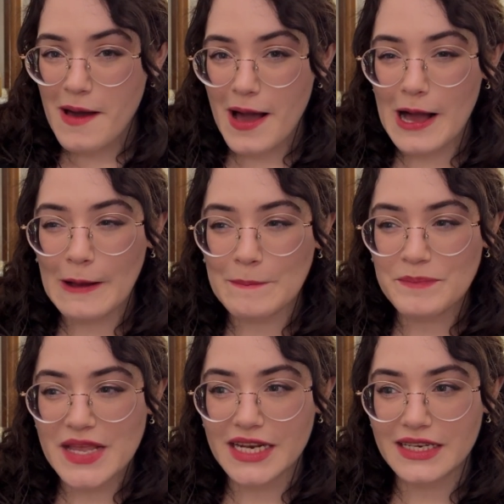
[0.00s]

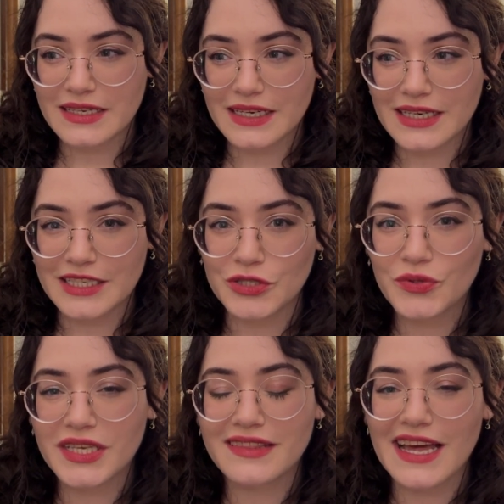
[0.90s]
And I do
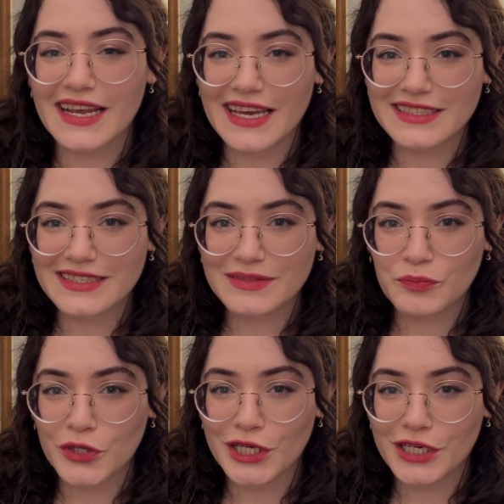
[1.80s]
think that it gets
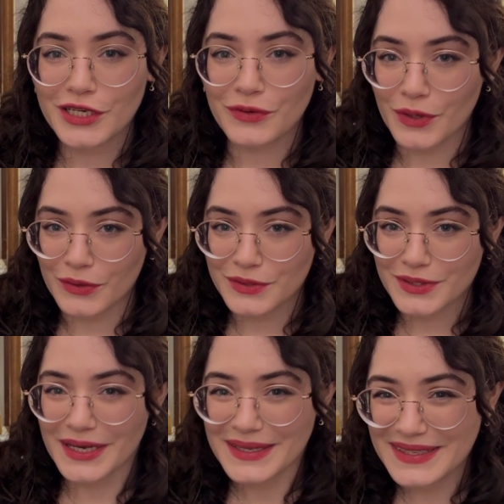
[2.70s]
pretty gross.
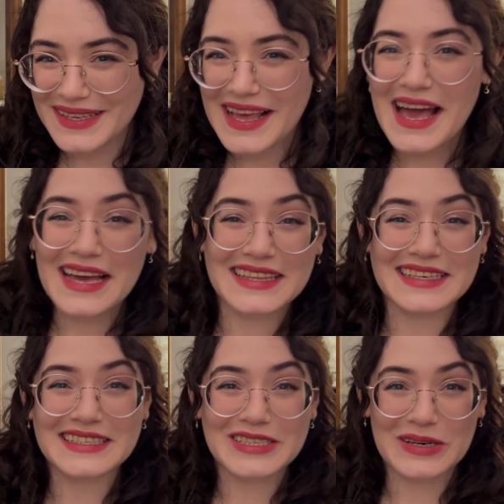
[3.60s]
I
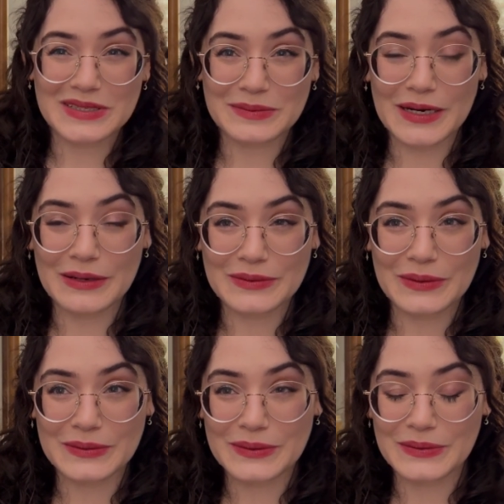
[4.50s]
think it talks about
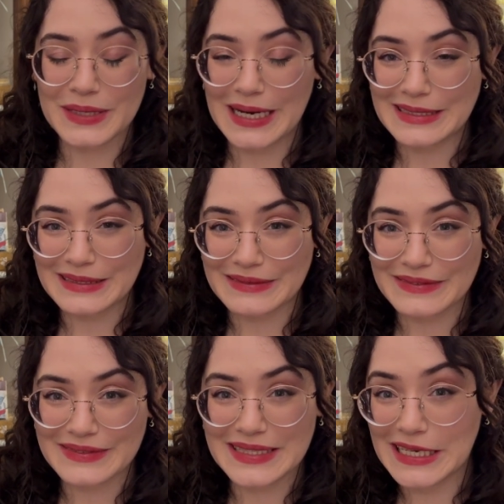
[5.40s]
all kinds of
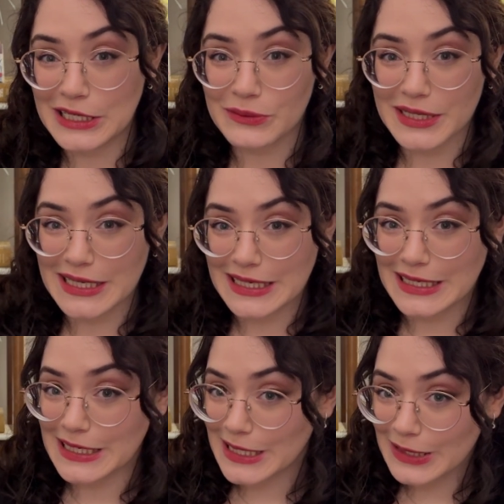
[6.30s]
nitty-gritty
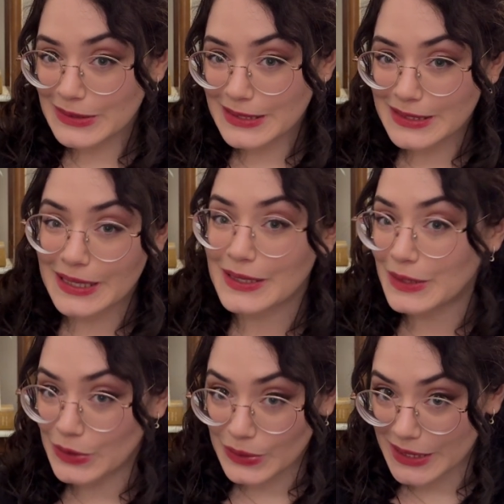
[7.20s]
details,
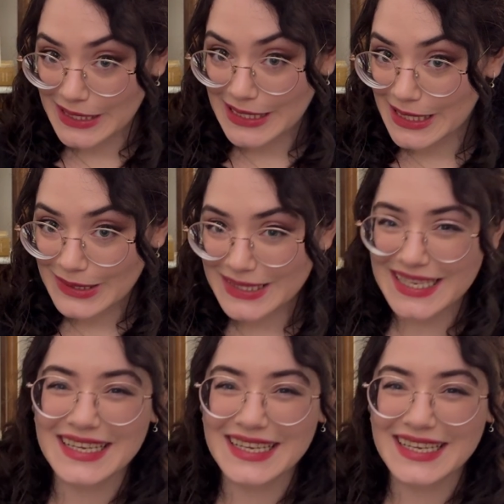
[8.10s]
gory details,